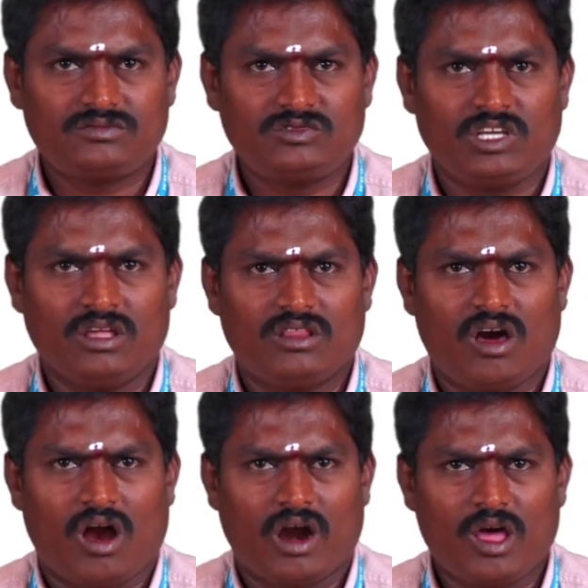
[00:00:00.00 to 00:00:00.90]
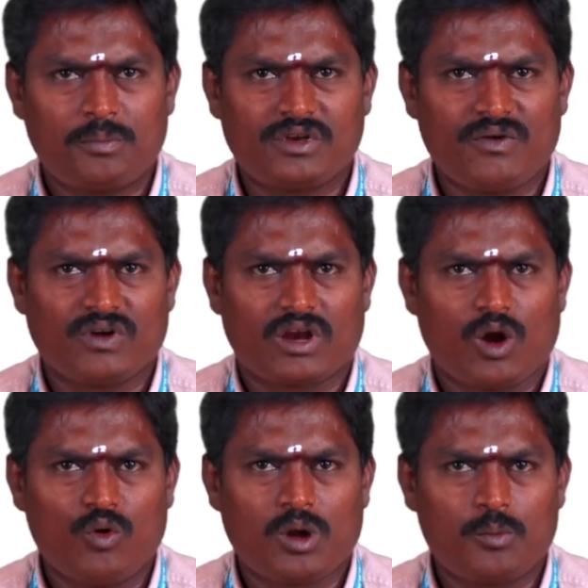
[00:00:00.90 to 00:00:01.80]
the adoption of cloud
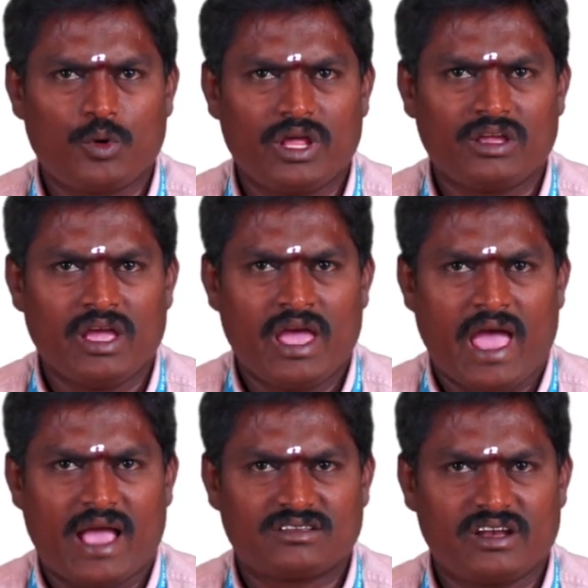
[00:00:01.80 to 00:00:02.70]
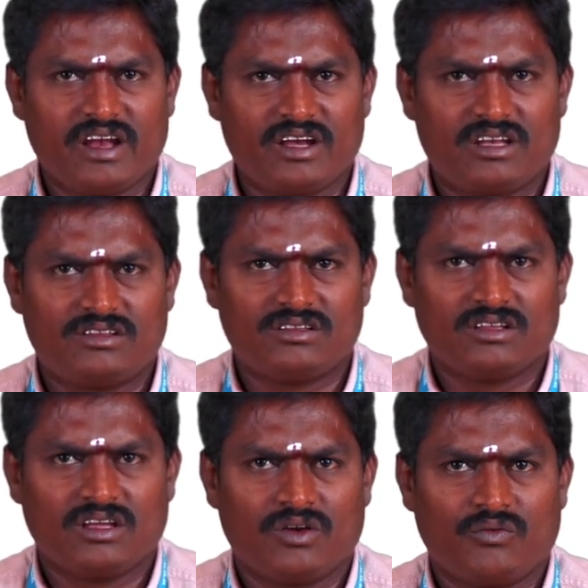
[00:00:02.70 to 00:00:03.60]
computing accelerates,
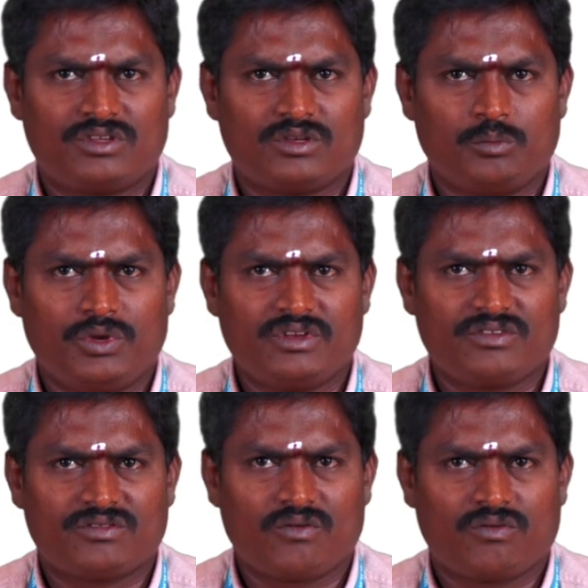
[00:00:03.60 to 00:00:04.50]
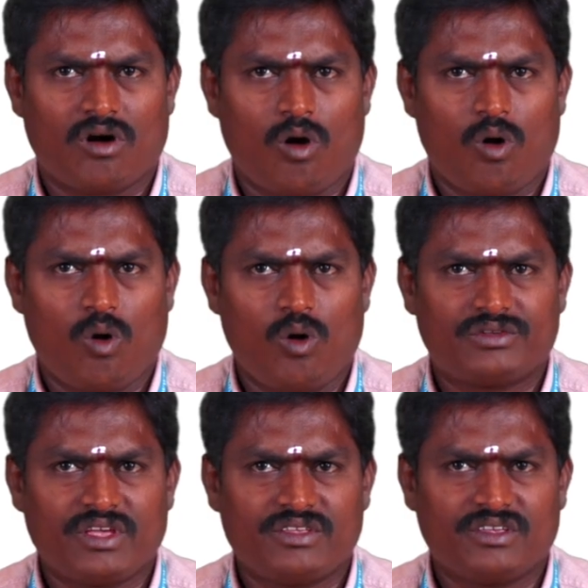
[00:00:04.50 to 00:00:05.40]
which business of all
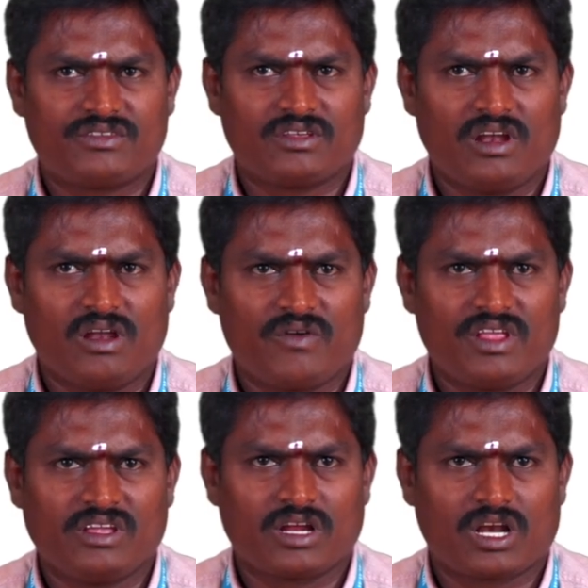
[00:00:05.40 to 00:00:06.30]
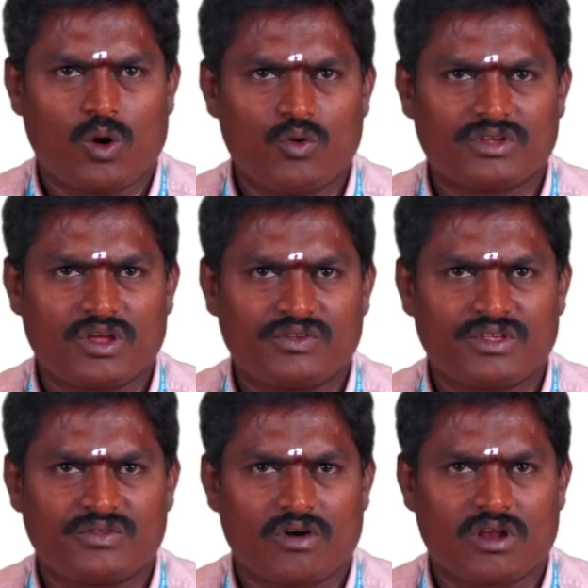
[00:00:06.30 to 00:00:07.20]
sizes leveraging cloud services
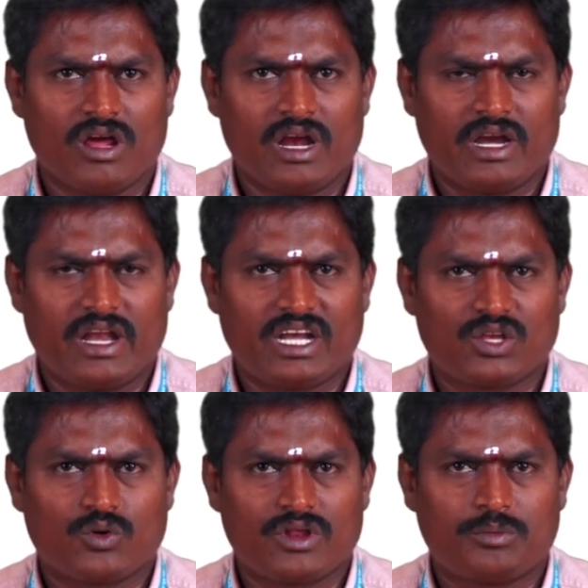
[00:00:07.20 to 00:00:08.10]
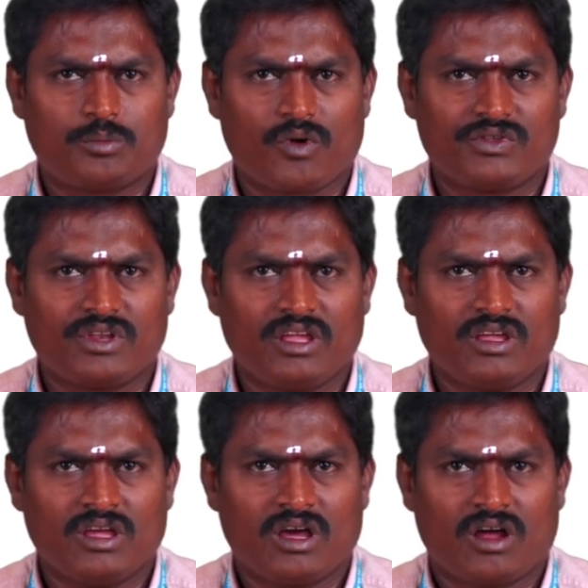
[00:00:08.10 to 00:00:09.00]
for data storage, provisioning,
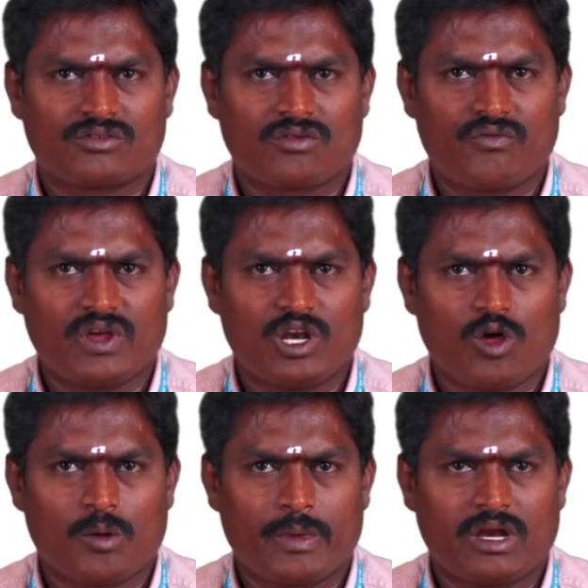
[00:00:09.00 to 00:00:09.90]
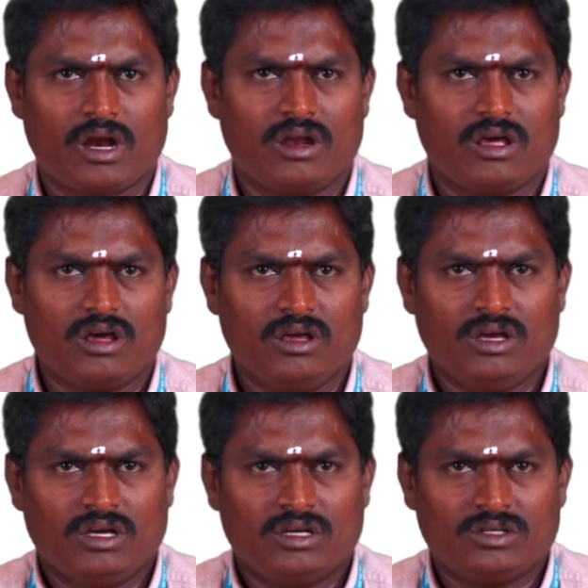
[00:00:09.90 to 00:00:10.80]
software development, and
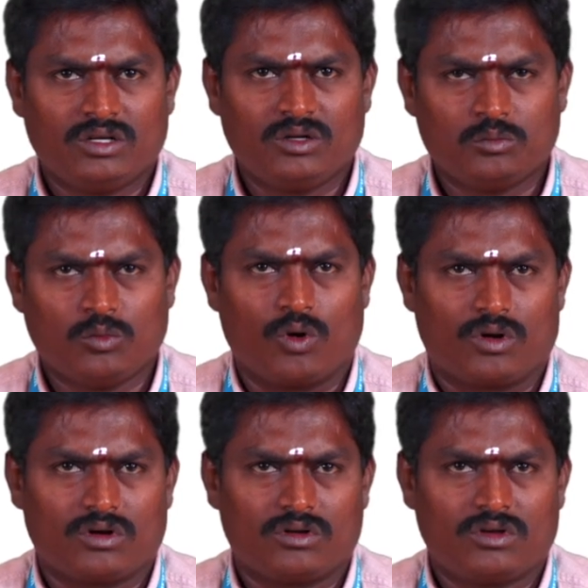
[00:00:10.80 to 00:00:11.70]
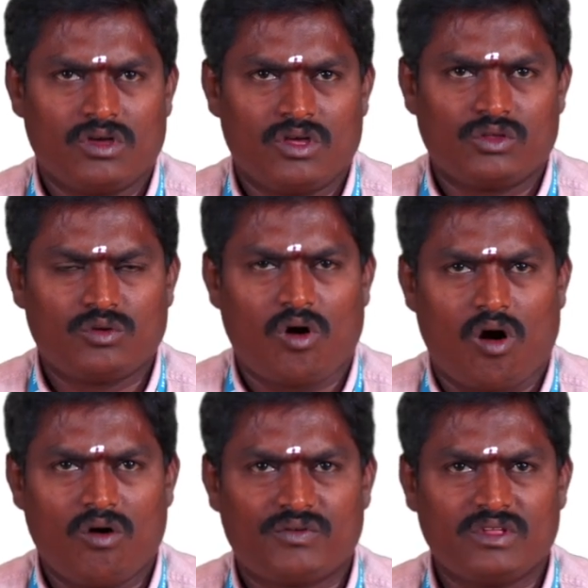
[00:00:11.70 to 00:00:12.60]
more. So
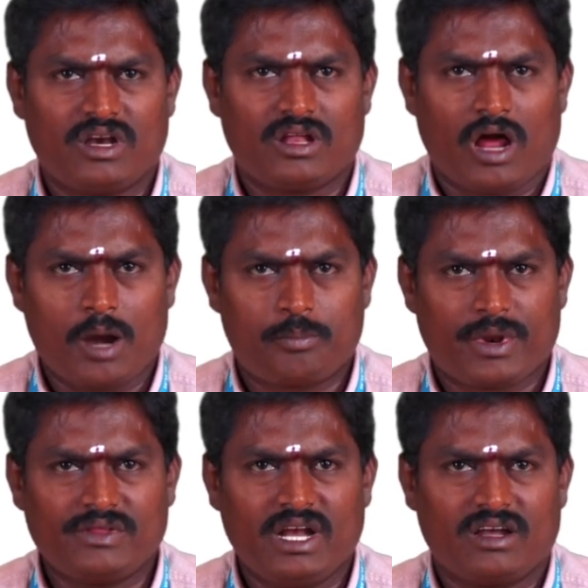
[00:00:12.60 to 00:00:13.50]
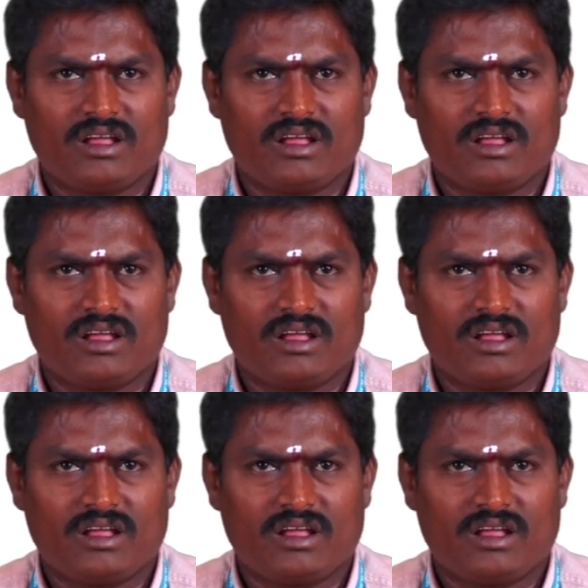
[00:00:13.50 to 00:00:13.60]
after that, at present,